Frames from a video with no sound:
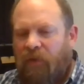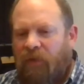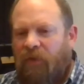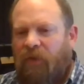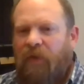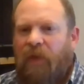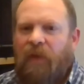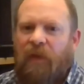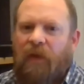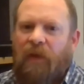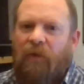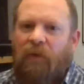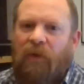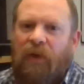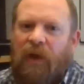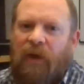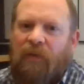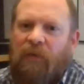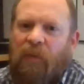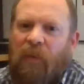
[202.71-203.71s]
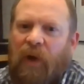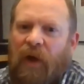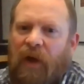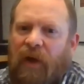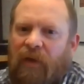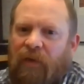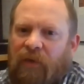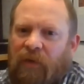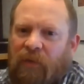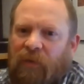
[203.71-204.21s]
so that they all have
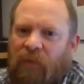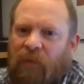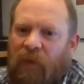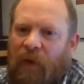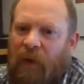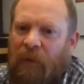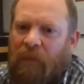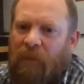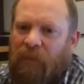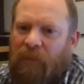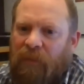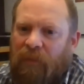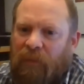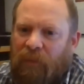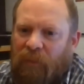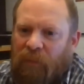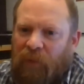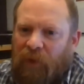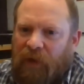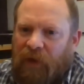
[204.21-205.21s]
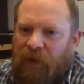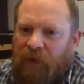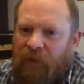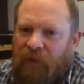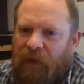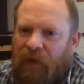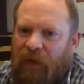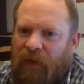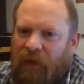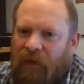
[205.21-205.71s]
ways of um, bringing
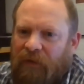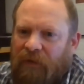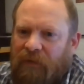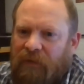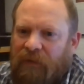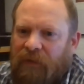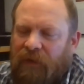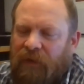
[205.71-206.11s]
their